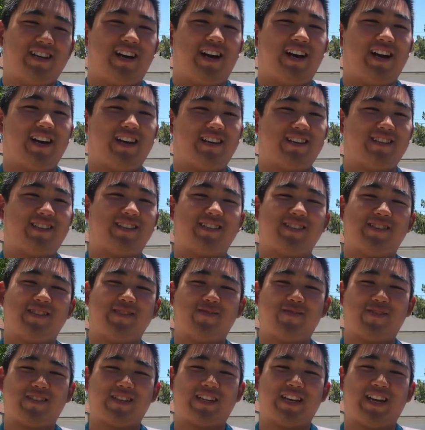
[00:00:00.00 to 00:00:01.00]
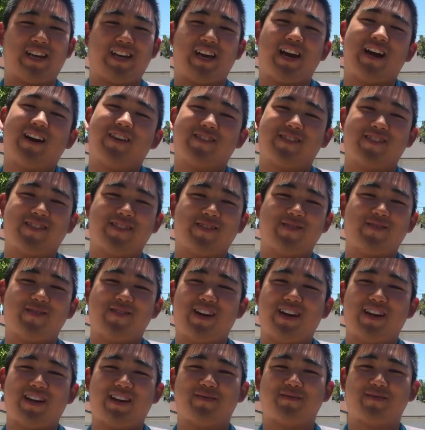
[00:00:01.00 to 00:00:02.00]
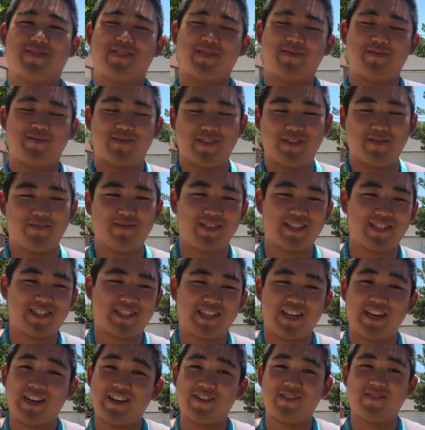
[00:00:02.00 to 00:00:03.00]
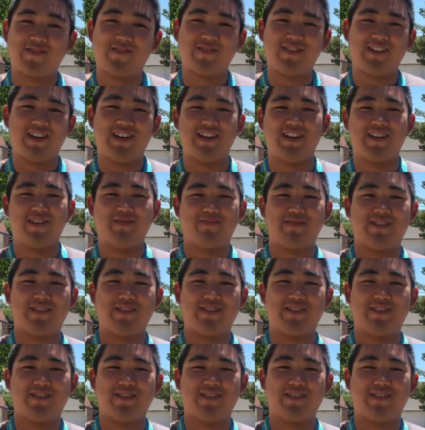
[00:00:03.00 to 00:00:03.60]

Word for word: I still forget how to, and I'm still pretty much scared of uh,